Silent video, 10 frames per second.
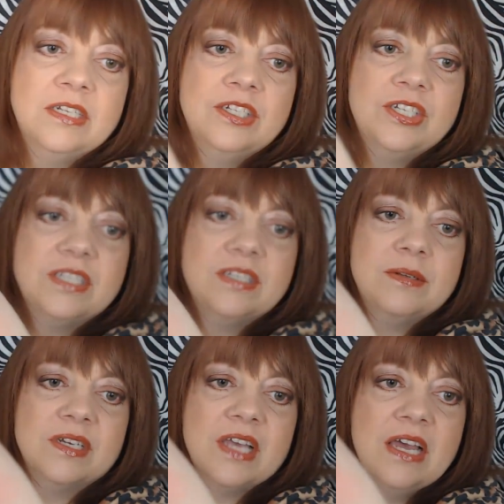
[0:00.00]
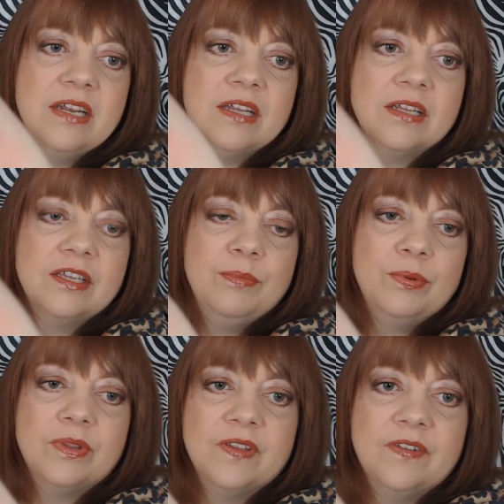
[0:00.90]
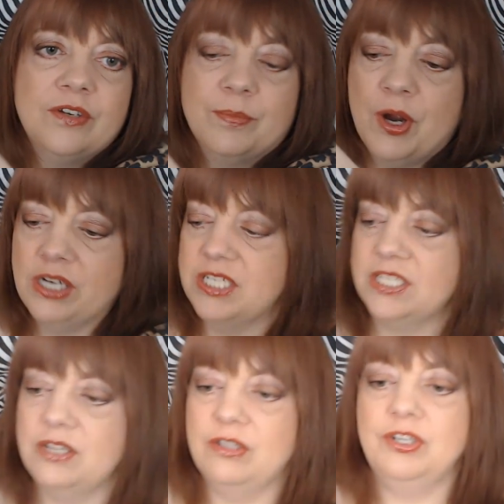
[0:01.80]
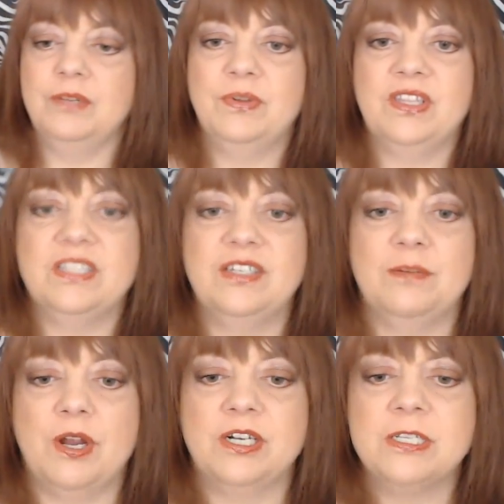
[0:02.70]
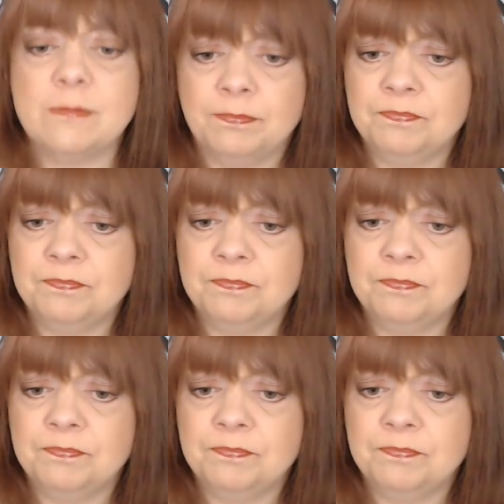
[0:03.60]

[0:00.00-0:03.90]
Just to kind of, you can put this in your purse. It's so little, you can put this in your purse.